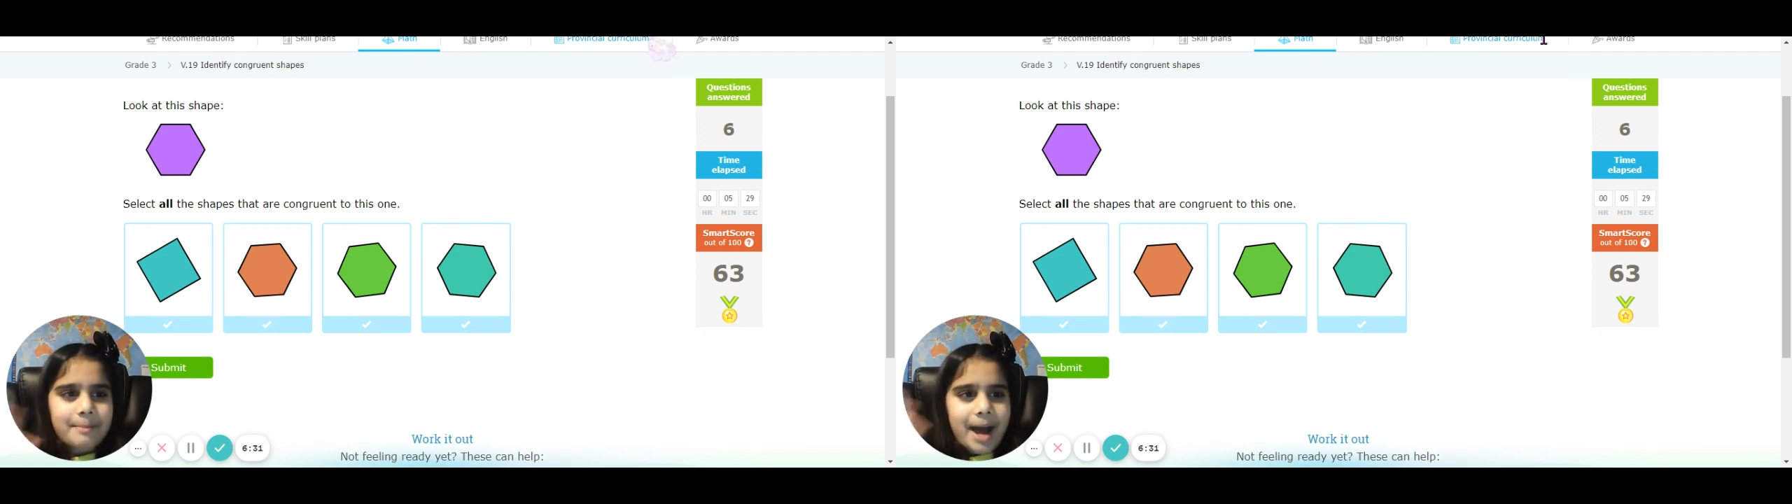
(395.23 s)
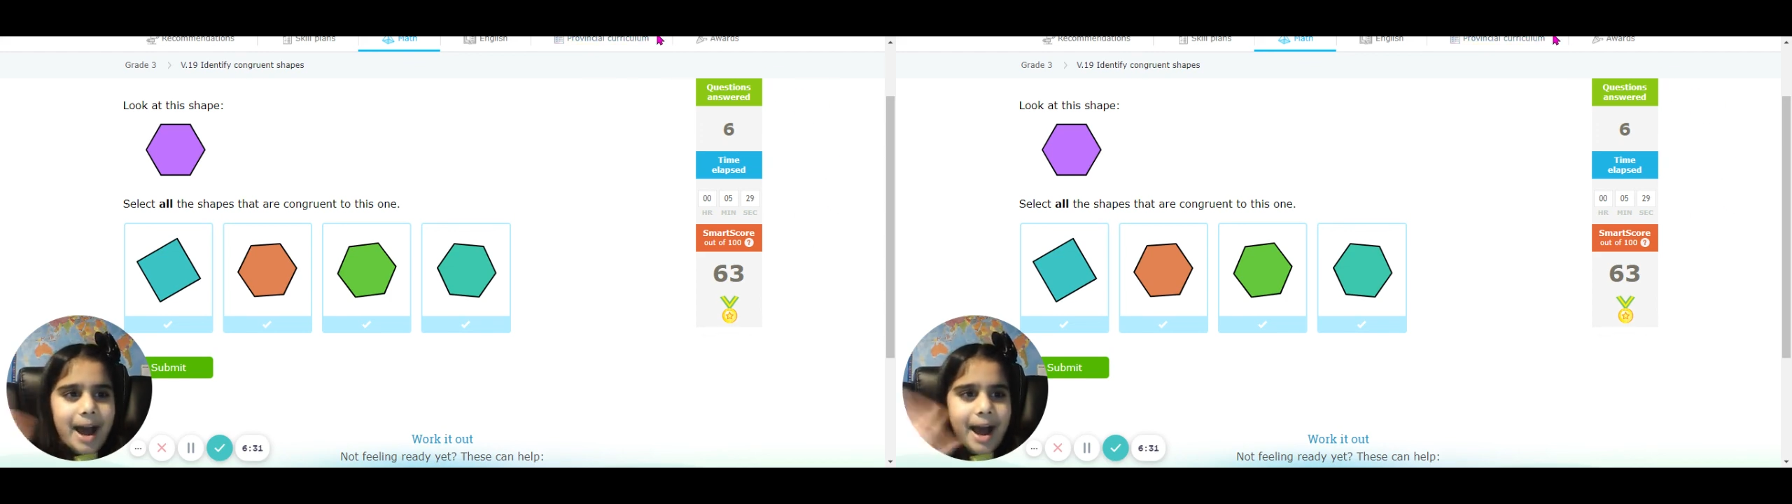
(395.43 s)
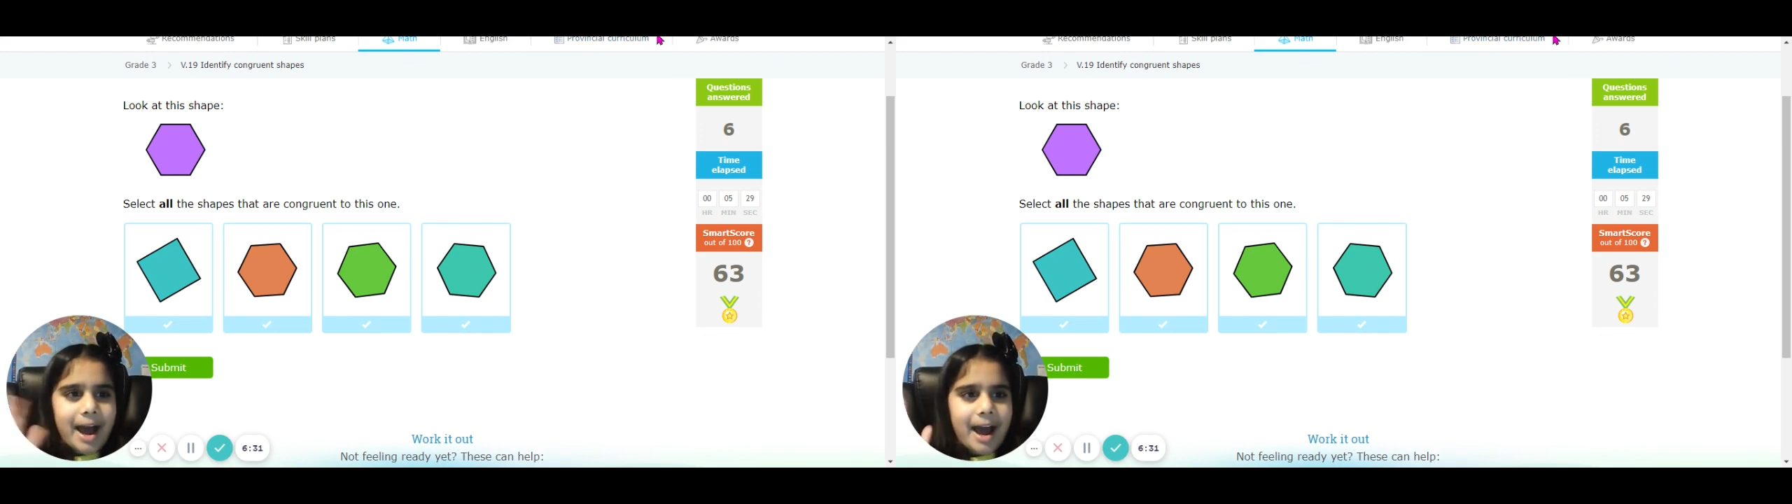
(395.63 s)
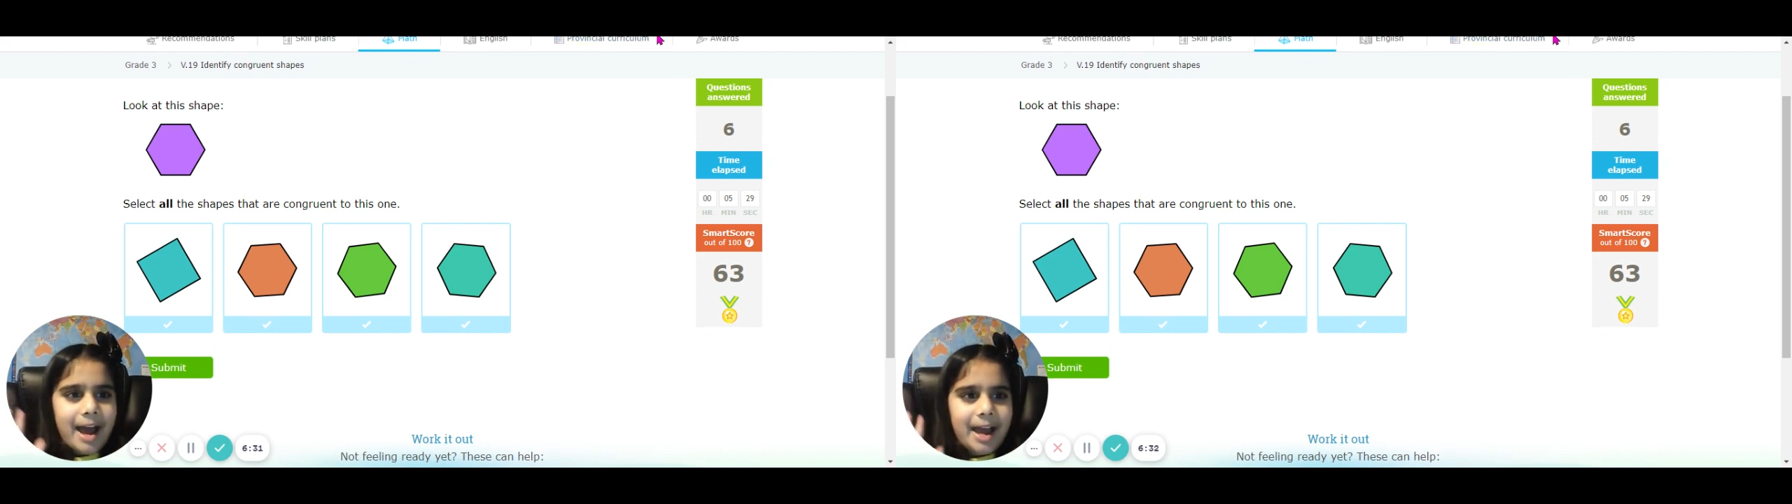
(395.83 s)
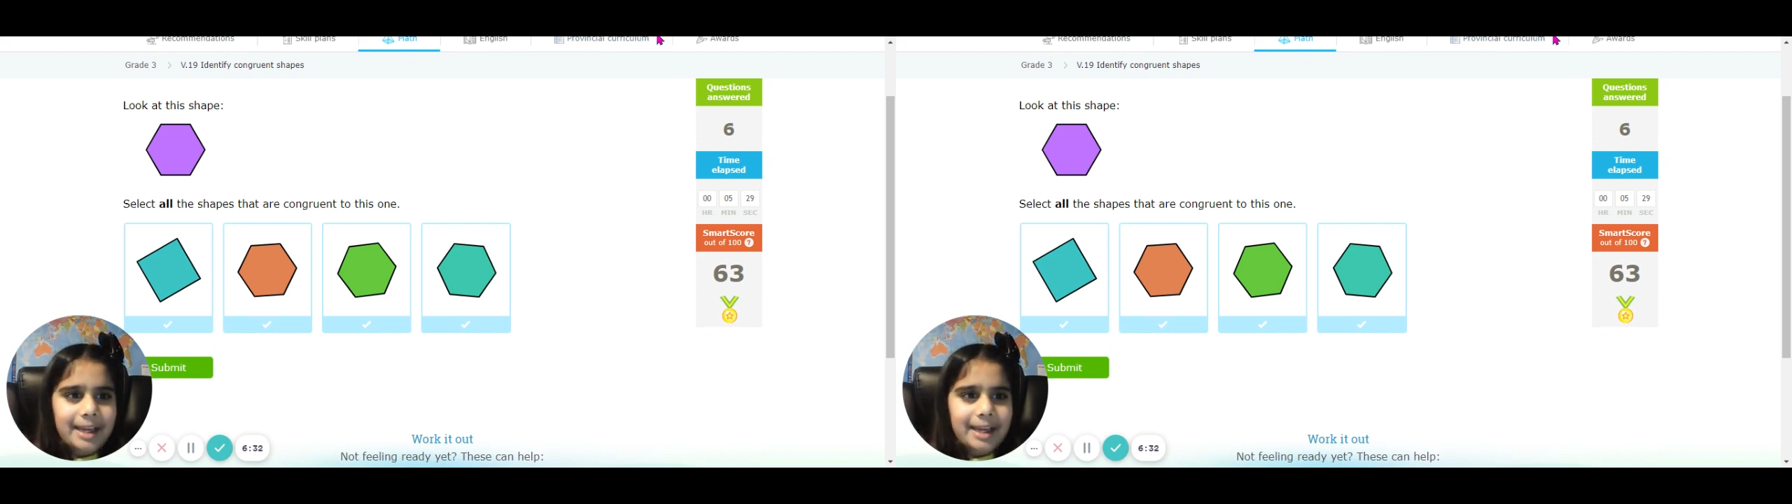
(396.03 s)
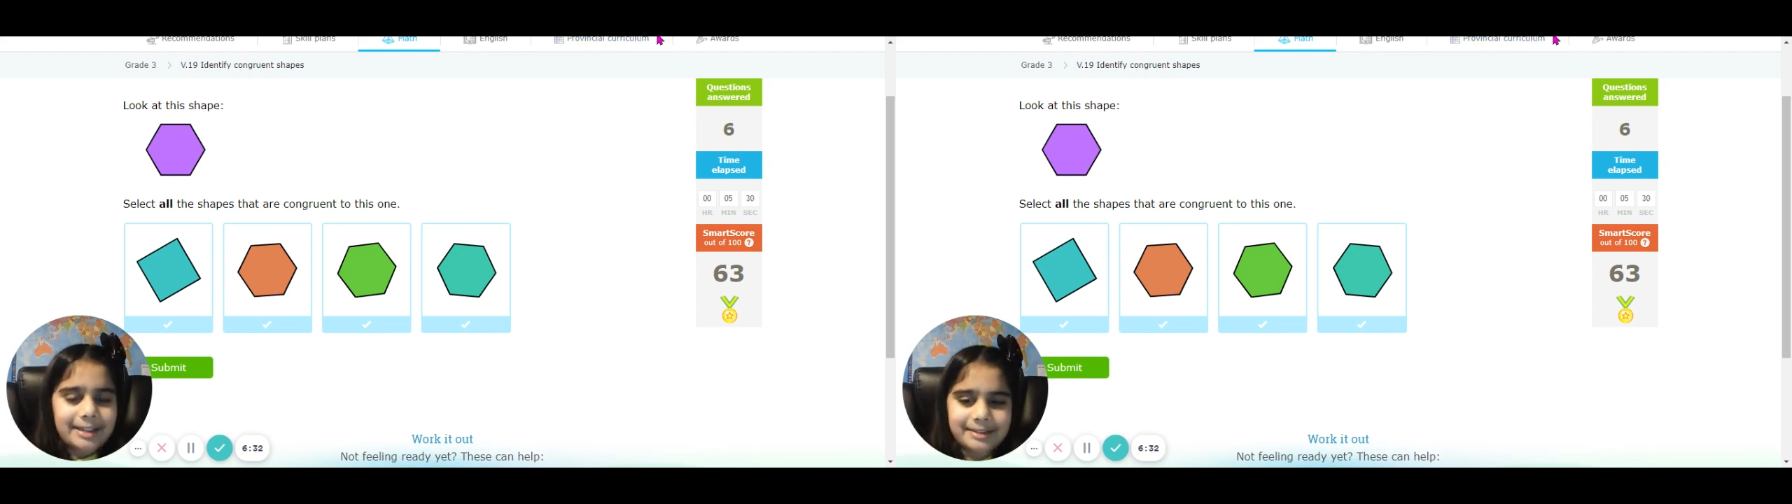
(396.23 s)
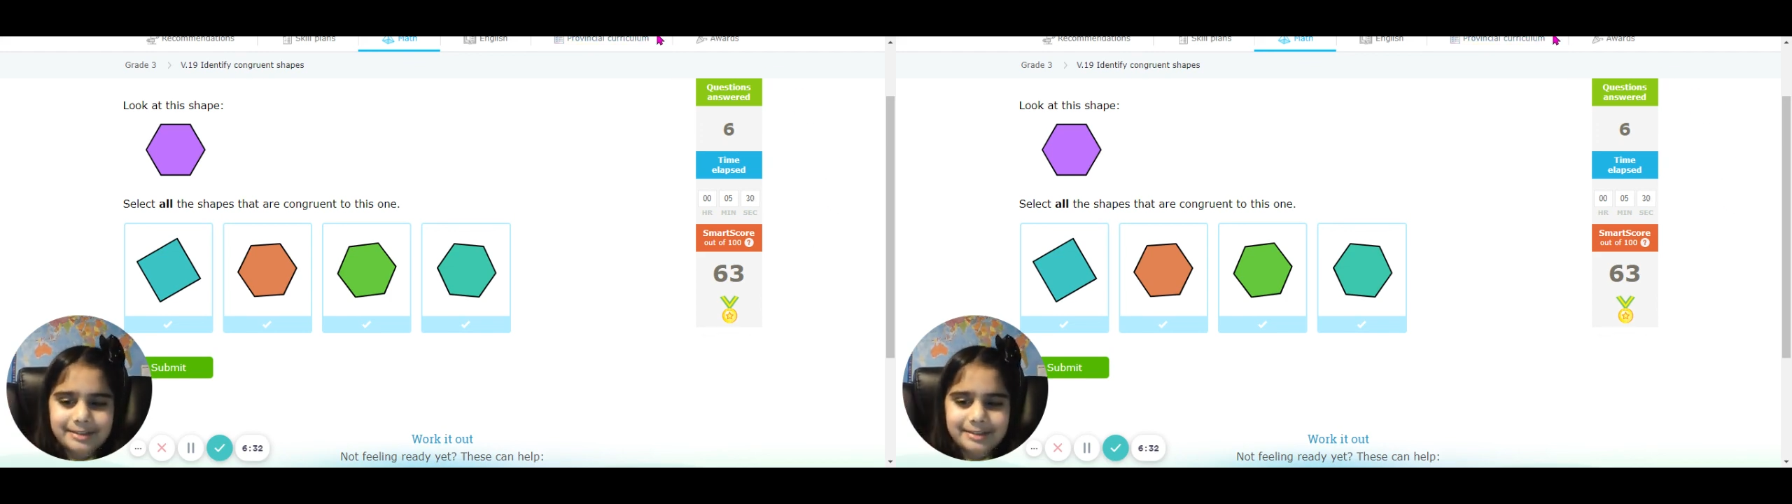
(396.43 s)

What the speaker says: Bye.